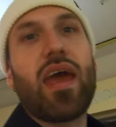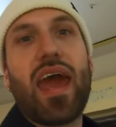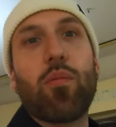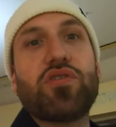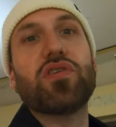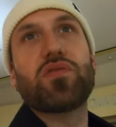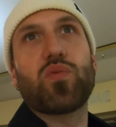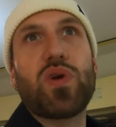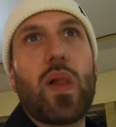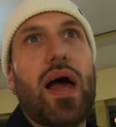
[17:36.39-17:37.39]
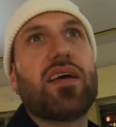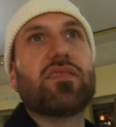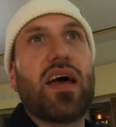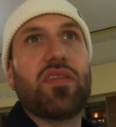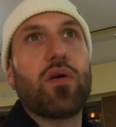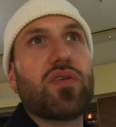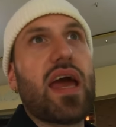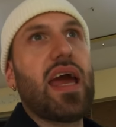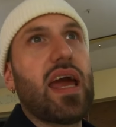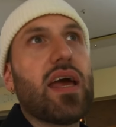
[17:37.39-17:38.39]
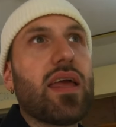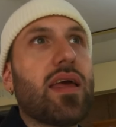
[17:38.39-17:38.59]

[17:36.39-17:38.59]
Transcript: And we just realized that there's a